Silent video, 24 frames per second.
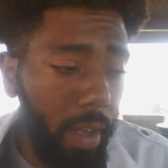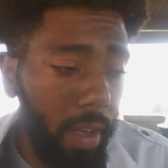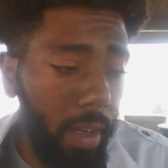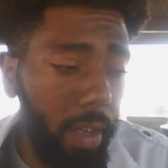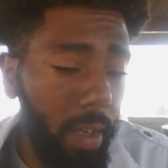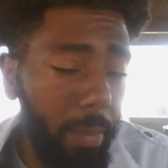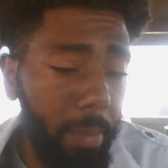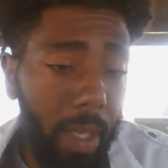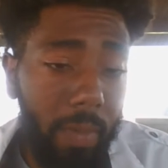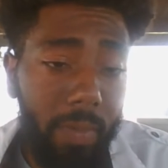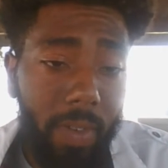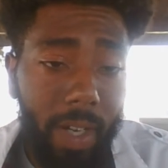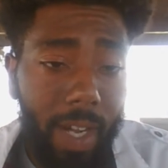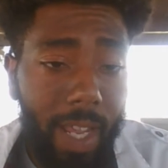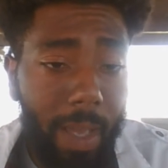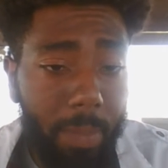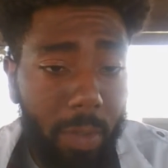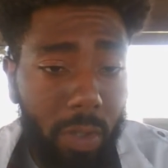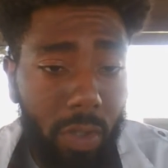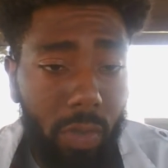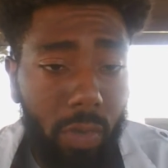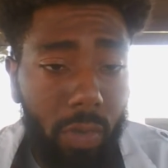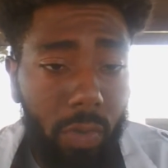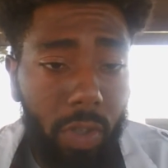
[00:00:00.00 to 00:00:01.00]
um, even
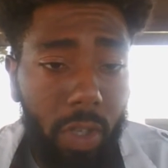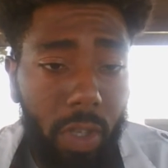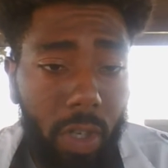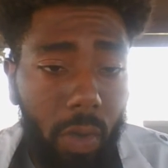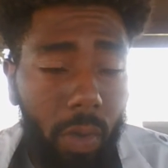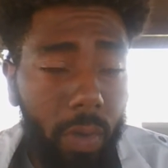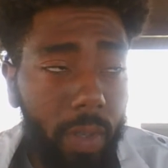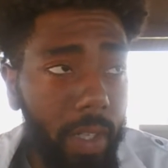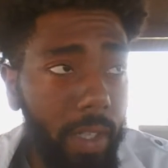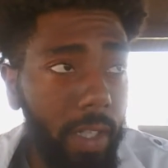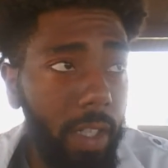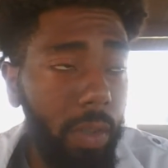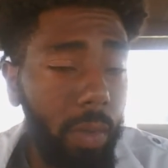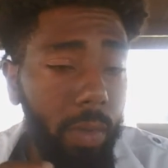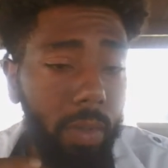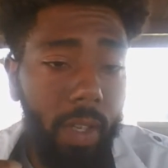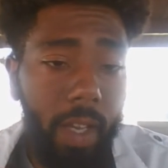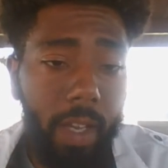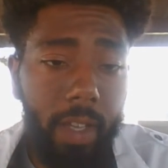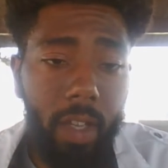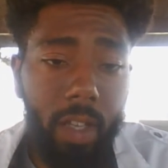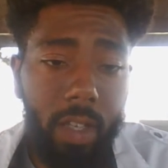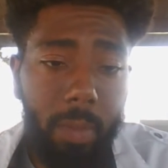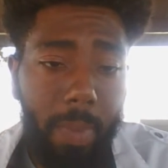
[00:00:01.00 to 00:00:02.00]
Neptune, you know, can deal
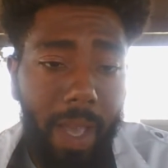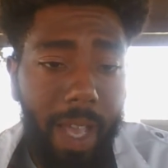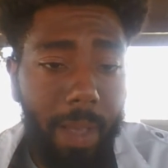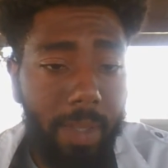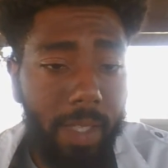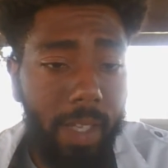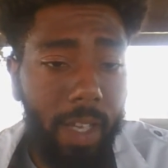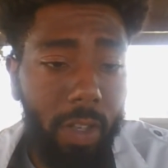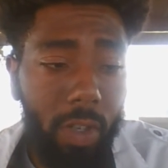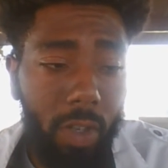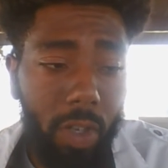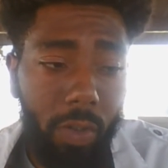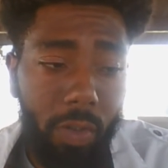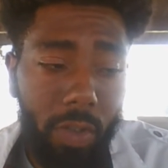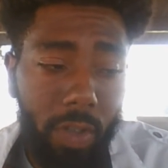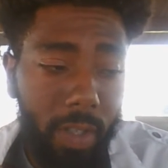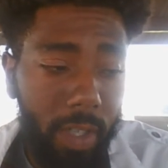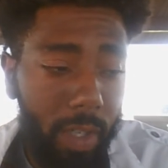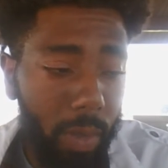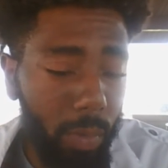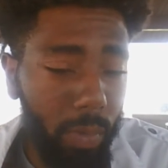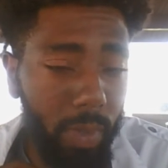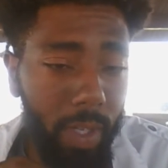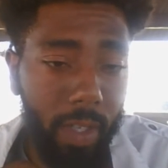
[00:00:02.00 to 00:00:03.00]
with like on the bad side, you know, you
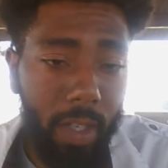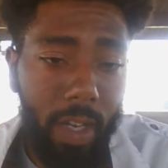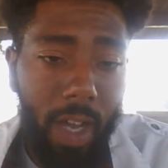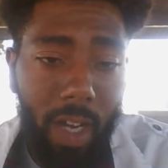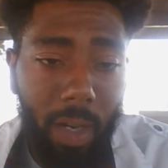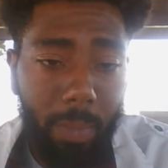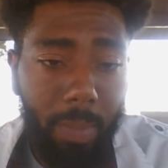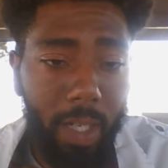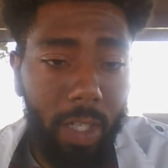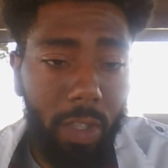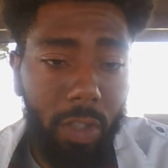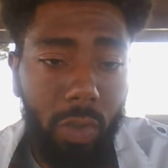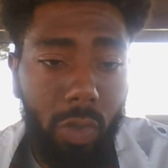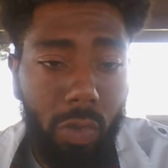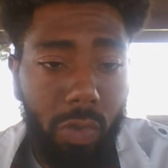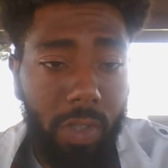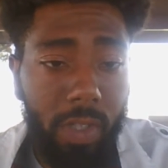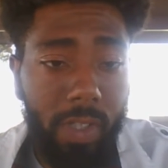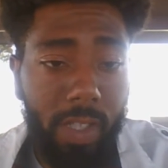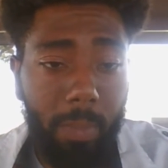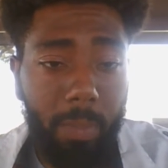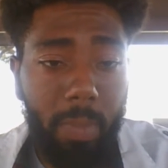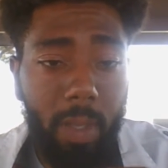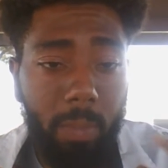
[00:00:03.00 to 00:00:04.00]
can get, get caught up in
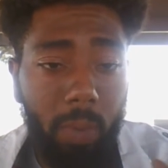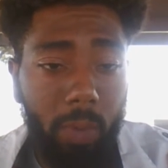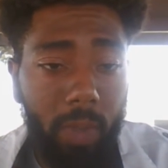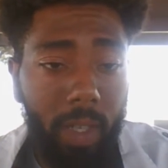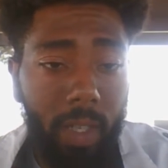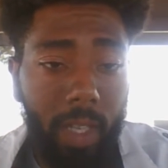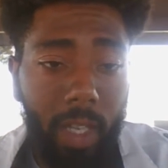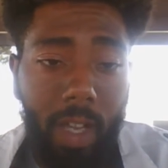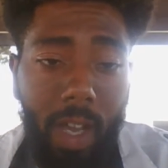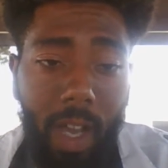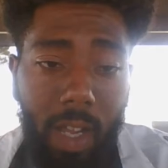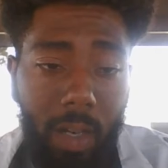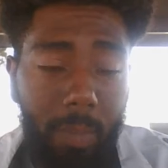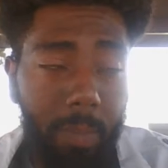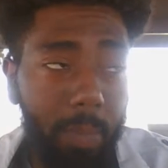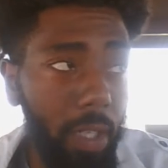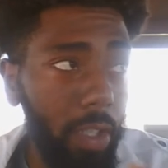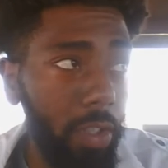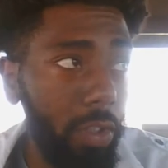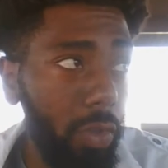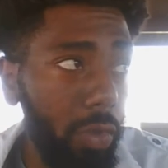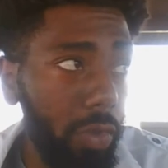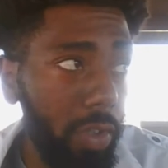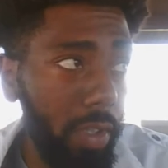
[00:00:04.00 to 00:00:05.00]
illusions and people can get caught up
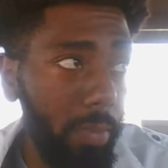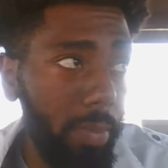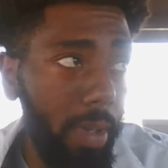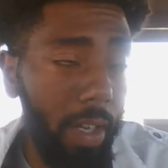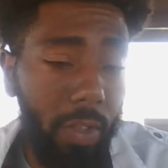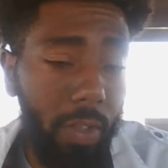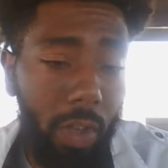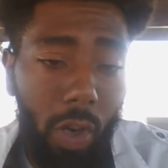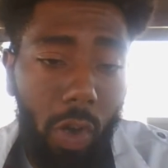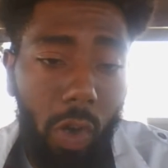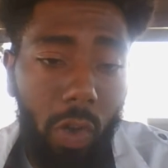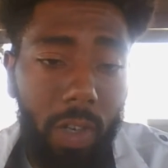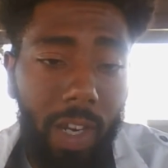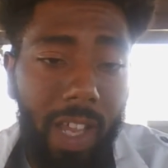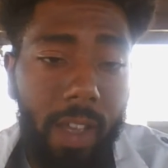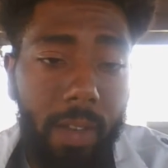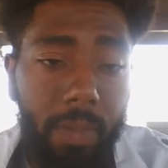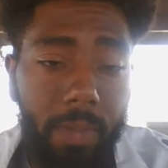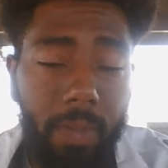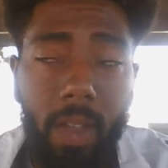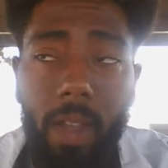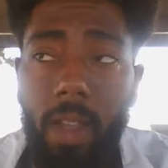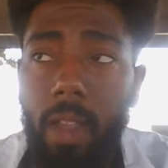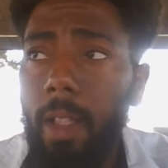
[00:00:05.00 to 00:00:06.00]
in illusions probably their whole
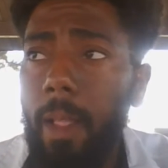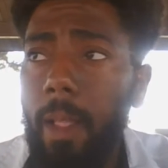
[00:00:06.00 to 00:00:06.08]
life.